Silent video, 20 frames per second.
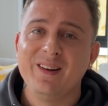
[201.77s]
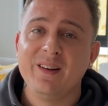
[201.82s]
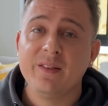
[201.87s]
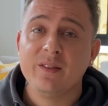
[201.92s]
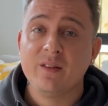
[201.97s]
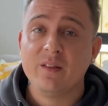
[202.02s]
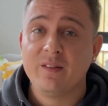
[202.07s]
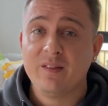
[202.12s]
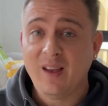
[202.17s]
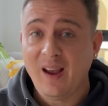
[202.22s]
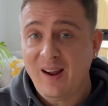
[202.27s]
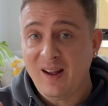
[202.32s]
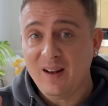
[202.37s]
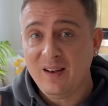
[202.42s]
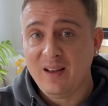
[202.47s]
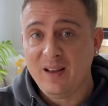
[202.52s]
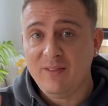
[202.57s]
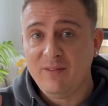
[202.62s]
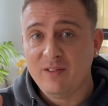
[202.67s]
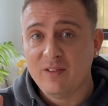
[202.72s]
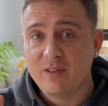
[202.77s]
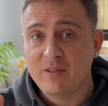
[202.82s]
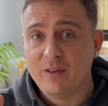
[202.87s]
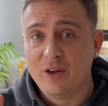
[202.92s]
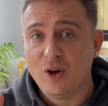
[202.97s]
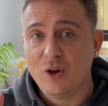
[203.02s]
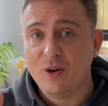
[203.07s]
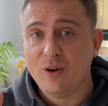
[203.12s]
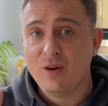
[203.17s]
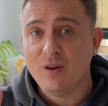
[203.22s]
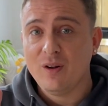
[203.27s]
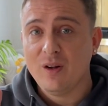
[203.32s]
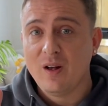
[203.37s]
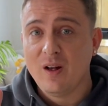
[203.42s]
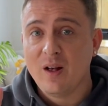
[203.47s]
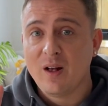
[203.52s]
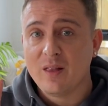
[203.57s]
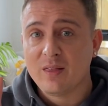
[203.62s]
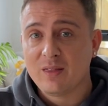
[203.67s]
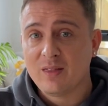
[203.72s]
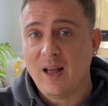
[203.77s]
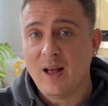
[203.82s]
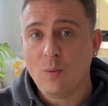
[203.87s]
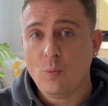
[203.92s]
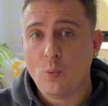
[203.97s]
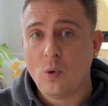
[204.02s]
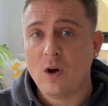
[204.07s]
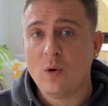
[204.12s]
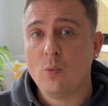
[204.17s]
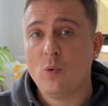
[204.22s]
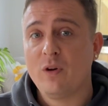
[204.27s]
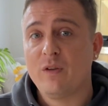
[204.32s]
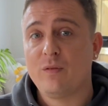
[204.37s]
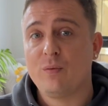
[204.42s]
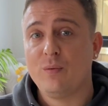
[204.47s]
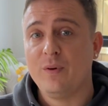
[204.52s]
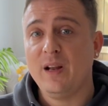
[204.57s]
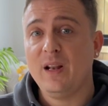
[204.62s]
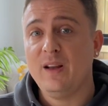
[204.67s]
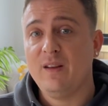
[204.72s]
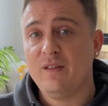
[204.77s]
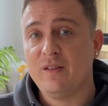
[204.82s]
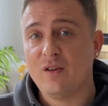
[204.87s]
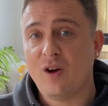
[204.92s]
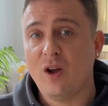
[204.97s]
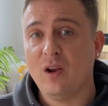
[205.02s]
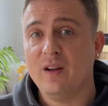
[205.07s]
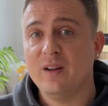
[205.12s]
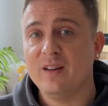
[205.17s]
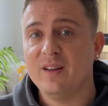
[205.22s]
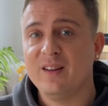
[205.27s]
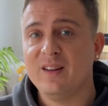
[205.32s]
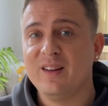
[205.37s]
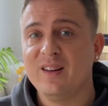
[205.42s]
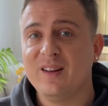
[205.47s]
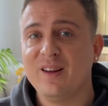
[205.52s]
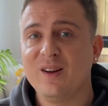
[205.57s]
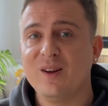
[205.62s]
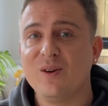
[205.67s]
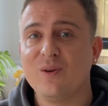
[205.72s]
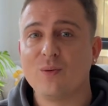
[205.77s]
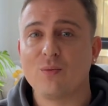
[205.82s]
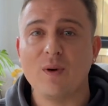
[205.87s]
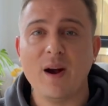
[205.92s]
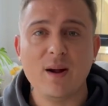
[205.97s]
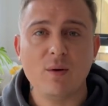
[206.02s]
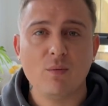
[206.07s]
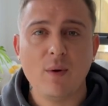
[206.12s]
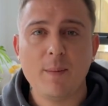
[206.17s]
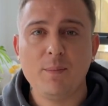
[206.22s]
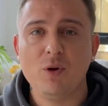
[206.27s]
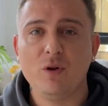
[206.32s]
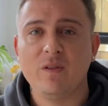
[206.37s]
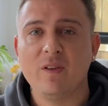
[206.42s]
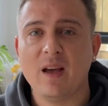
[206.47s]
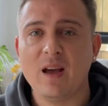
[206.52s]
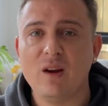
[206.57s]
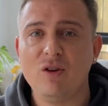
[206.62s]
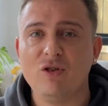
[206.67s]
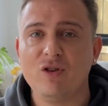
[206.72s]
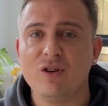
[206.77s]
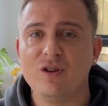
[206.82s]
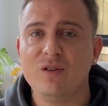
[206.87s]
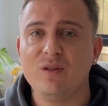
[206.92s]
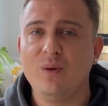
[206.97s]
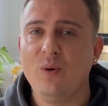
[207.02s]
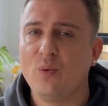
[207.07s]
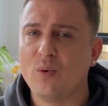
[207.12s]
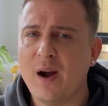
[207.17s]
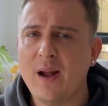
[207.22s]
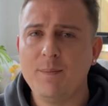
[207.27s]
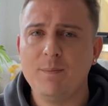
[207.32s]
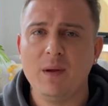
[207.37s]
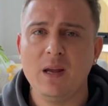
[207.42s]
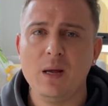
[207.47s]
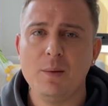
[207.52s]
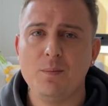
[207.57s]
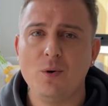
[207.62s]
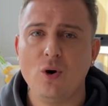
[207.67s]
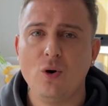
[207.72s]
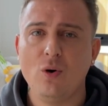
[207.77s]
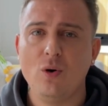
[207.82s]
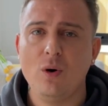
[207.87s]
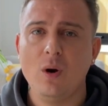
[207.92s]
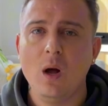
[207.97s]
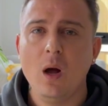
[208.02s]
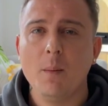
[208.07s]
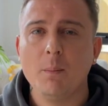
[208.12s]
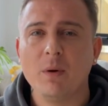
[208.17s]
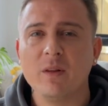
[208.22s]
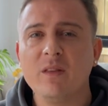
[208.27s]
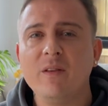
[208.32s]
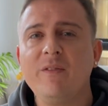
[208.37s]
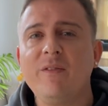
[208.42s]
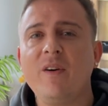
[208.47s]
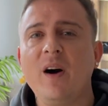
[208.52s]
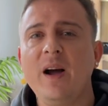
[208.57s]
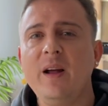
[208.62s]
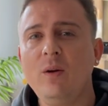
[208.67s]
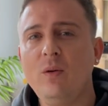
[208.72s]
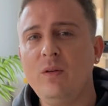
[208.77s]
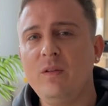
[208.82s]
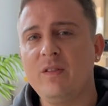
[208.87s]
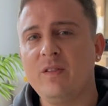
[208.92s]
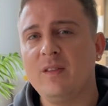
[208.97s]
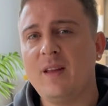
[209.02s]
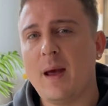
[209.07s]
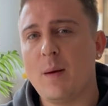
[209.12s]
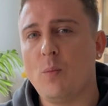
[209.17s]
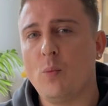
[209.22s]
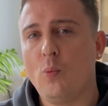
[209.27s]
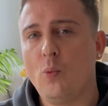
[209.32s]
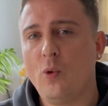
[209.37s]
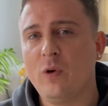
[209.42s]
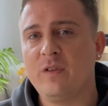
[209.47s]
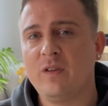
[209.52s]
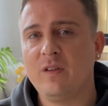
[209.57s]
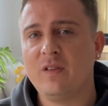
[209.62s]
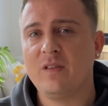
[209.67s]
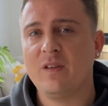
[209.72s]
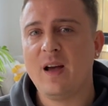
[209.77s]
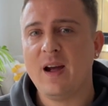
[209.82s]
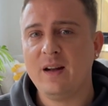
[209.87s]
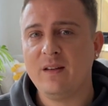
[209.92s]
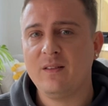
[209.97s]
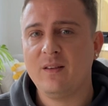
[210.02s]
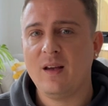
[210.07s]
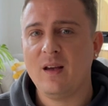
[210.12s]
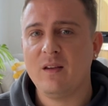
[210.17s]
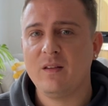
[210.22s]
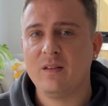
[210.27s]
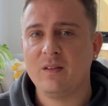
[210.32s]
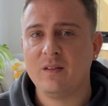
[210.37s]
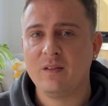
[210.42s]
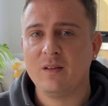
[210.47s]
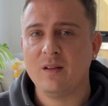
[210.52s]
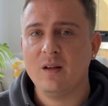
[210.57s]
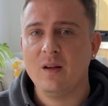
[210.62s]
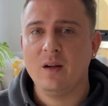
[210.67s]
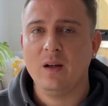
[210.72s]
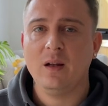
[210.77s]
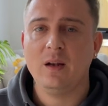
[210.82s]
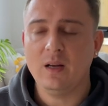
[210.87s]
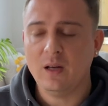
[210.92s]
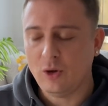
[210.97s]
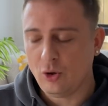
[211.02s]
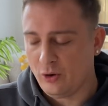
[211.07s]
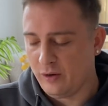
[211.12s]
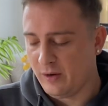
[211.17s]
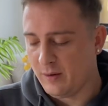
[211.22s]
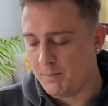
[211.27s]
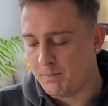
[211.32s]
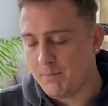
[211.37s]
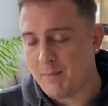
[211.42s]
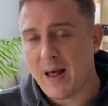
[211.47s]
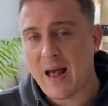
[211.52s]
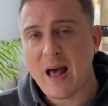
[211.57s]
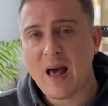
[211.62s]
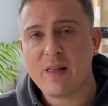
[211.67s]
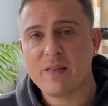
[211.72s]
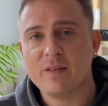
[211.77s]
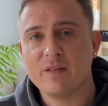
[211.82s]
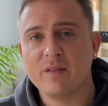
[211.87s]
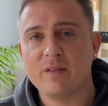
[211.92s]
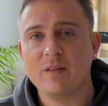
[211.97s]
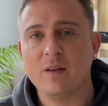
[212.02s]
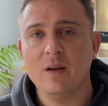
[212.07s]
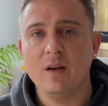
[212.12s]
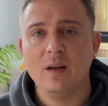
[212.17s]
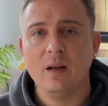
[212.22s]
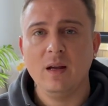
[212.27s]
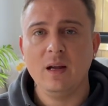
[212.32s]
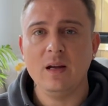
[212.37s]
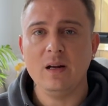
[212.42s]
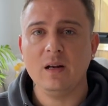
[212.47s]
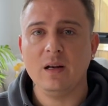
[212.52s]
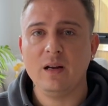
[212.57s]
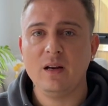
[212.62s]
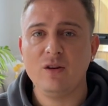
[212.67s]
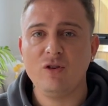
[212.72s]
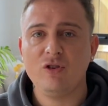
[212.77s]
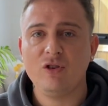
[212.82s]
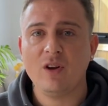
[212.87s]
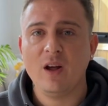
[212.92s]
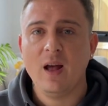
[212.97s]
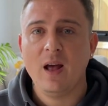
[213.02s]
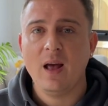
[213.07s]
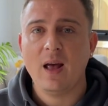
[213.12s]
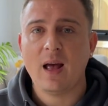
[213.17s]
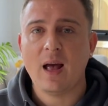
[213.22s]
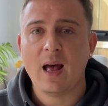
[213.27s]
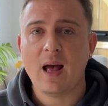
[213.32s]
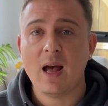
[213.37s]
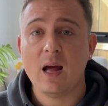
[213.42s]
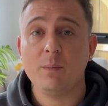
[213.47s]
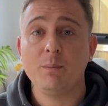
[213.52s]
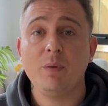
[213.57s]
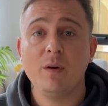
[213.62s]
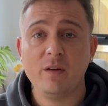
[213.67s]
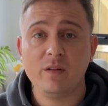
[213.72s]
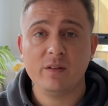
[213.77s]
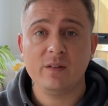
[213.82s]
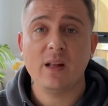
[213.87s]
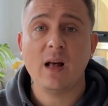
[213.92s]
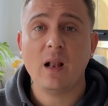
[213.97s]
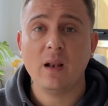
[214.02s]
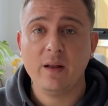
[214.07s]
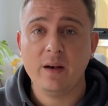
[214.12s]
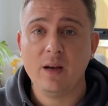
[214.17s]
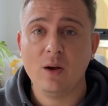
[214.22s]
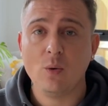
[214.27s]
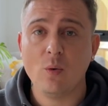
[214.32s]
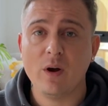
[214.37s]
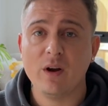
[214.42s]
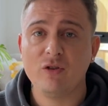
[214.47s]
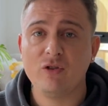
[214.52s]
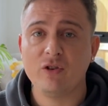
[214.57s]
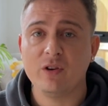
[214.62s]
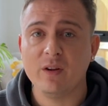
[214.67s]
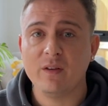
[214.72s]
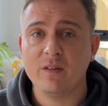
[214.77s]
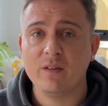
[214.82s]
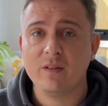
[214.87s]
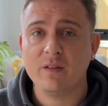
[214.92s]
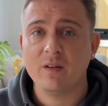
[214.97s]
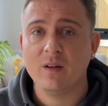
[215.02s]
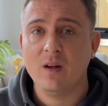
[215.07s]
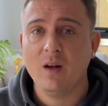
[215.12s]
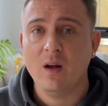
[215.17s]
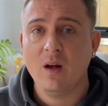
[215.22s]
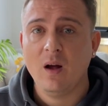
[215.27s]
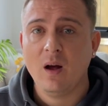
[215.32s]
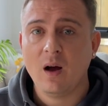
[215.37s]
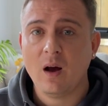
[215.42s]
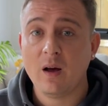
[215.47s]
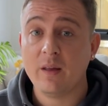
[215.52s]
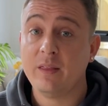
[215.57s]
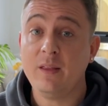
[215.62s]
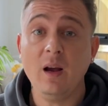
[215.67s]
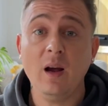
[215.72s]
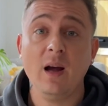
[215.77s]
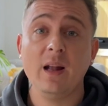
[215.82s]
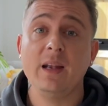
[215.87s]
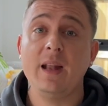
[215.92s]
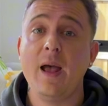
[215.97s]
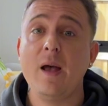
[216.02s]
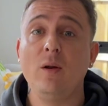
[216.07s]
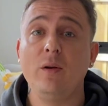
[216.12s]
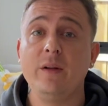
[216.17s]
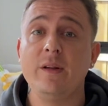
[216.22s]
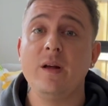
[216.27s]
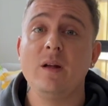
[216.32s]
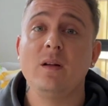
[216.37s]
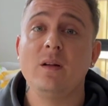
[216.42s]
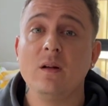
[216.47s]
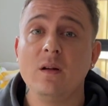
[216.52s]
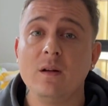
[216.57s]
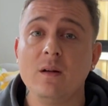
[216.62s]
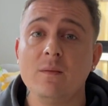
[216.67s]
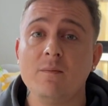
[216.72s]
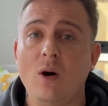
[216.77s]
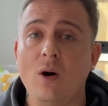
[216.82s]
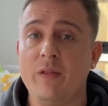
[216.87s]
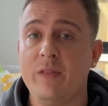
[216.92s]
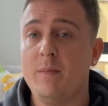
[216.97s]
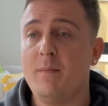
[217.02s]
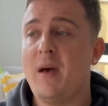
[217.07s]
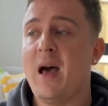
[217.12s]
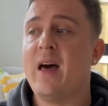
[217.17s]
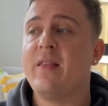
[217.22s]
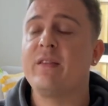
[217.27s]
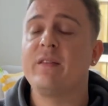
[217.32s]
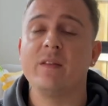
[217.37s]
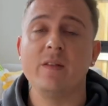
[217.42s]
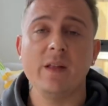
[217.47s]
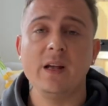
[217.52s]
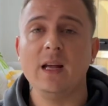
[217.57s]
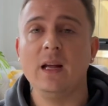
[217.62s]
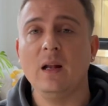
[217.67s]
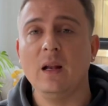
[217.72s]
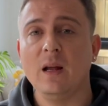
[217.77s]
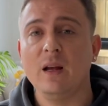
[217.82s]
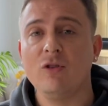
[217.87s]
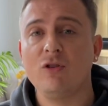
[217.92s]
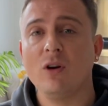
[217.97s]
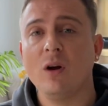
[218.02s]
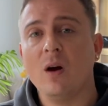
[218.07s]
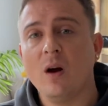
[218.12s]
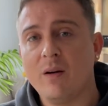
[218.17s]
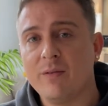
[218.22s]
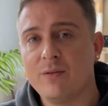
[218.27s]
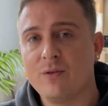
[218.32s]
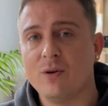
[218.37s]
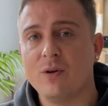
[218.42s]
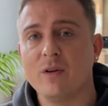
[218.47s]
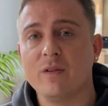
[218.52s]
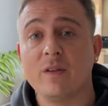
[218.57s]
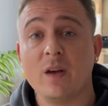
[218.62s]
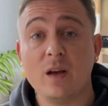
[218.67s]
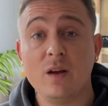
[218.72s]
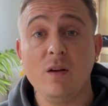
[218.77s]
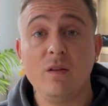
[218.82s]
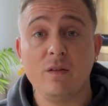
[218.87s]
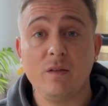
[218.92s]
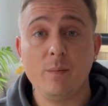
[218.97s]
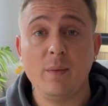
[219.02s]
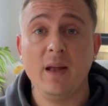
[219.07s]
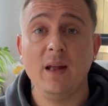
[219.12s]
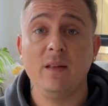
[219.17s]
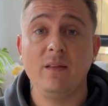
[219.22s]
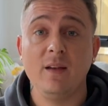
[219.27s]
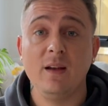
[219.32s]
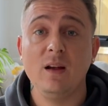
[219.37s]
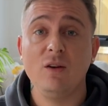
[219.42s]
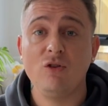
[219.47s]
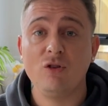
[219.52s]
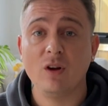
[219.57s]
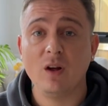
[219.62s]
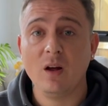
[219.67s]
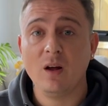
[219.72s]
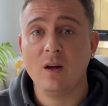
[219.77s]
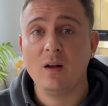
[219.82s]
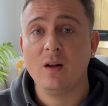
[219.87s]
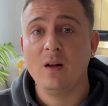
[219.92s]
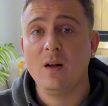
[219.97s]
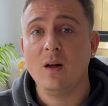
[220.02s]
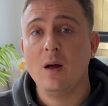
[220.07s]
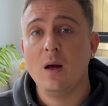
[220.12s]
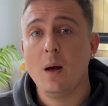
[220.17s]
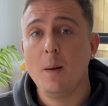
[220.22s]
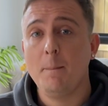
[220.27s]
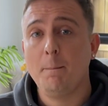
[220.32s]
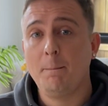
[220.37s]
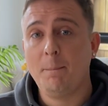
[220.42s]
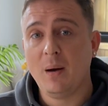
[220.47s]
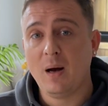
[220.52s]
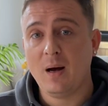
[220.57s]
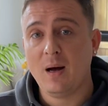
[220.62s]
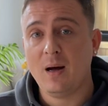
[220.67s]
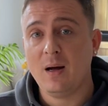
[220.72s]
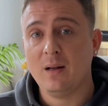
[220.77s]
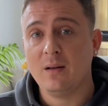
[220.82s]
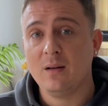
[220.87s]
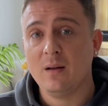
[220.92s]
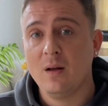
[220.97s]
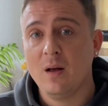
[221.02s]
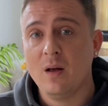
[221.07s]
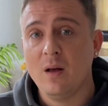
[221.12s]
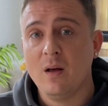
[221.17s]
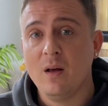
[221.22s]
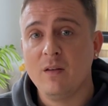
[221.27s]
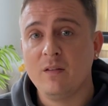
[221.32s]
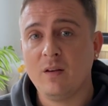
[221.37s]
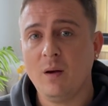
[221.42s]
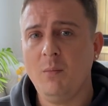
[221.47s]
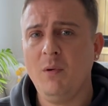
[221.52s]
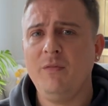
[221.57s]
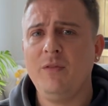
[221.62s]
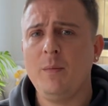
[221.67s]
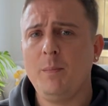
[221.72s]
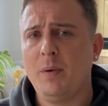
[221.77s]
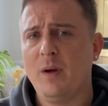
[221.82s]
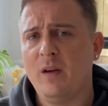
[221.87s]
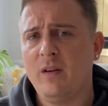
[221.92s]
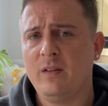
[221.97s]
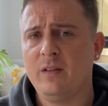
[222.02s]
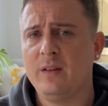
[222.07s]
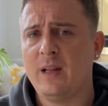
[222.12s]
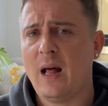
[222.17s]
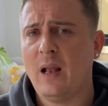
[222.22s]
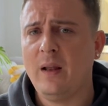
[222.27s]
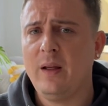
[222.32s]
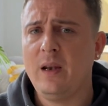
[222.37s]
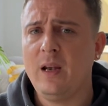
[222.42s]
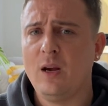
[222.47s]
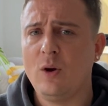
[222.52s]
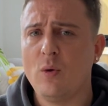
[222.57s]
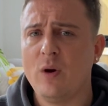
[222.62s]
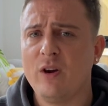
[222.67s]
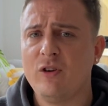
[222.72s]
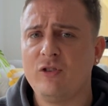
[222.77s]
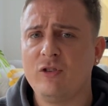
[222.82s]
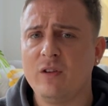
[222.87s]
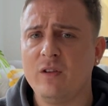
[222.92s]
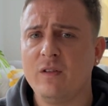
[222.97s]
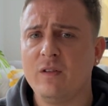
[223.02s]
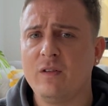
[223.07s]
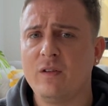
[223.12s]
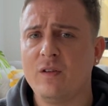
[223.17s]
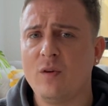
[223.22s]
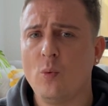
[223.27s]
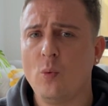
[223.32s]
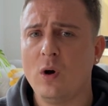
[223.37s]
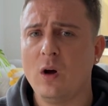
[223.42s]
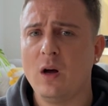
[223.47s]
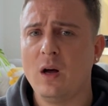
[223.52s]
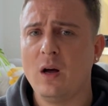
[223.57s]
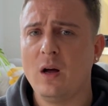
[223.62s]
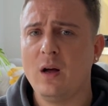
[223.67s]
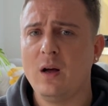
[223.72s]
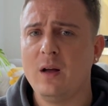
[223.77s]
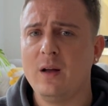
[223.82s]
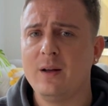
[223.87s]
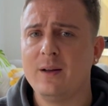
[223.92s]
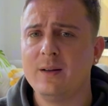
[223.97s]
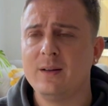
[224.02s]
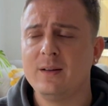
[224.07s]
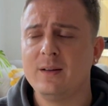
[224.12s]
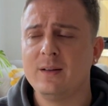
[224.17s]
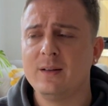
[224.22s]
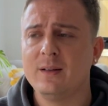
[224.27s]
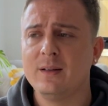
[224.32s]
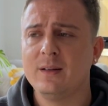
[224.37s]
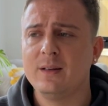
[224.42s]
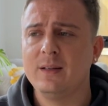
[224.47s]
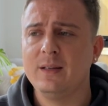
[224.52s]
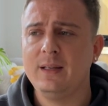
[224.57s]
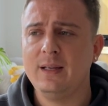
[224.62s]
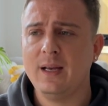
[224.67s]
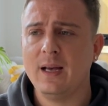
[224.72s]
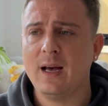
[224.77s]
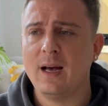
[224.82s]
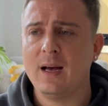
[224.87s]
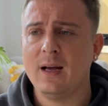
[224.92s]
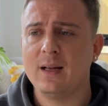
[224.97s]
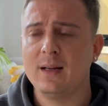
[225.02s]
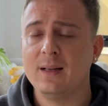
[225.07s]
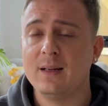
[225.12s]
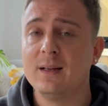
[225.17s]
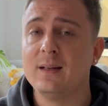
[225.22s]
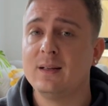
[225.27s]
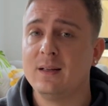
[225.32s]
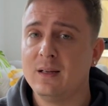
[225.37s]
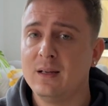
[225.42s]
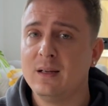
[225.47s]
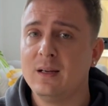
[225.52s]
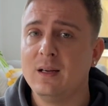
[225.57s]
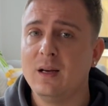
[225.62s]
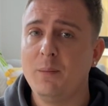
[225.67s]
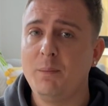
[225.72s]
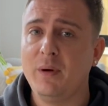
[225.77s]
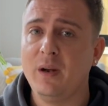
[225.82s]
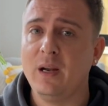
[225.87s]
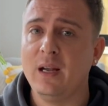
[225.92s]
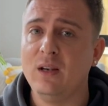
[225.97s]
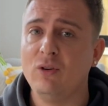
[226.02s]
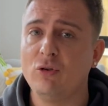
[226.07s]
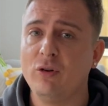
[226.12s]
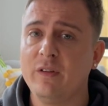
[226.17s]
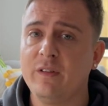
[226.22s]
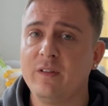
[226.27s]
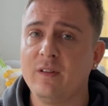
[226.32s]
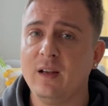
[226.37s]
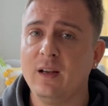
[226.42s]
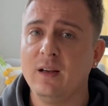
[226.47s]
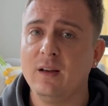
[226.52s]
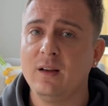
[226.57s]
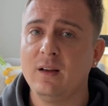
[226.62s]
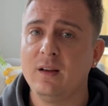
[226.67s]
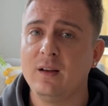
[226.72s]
The second interview, that one was really solid. Great reputation, great people, but the final step was a psych test. It included maths, English, and personality questions. I think I nailed it on the maths and the English. Of course, I used to be a teacher, but some of the personality questions were, a bit interesting.